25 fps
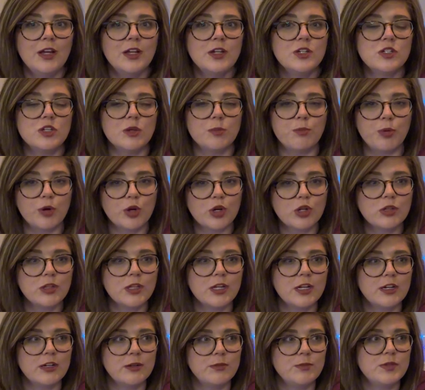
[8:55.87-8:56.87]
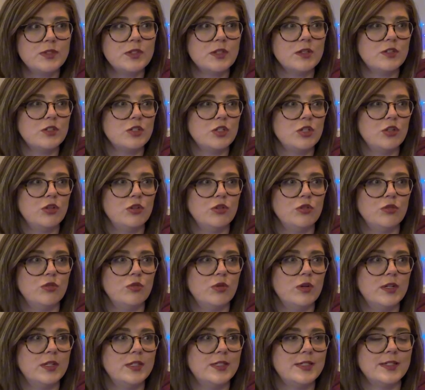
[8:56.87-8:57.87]
to book clubs,
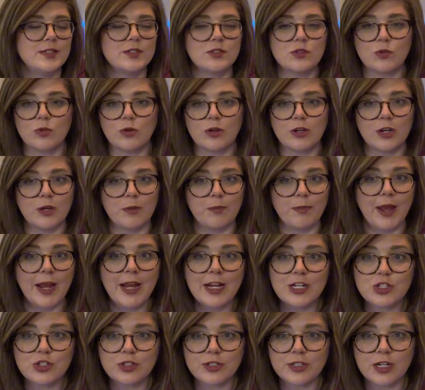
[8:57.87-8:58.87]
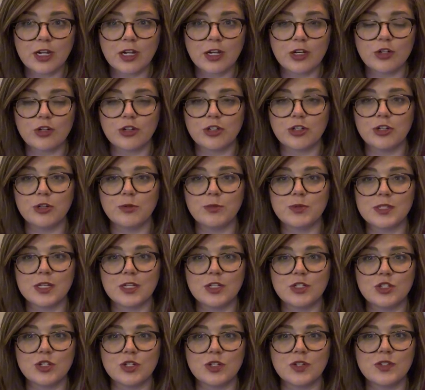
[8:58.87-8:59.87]
to Discord and Patreon groups, and
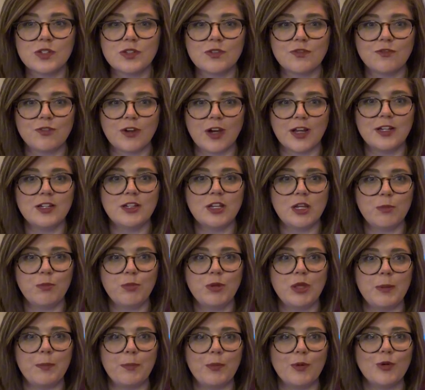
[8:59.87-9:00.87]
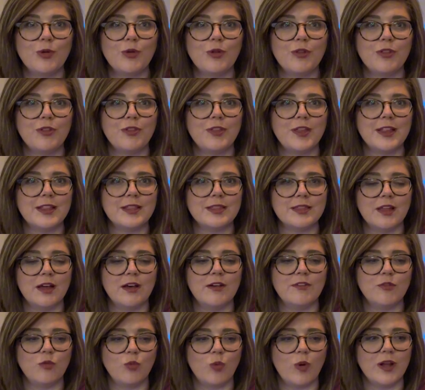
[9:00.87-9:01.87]
just finding people that
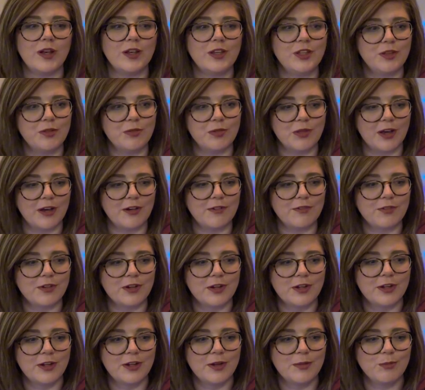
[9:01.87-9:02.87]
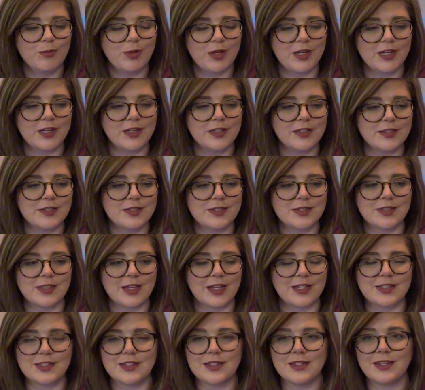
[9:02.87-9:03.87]
love what you love because
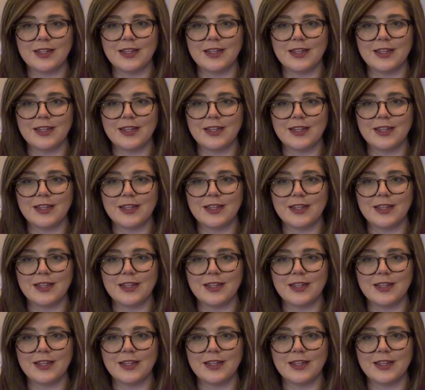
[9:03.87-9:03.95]
that's gonna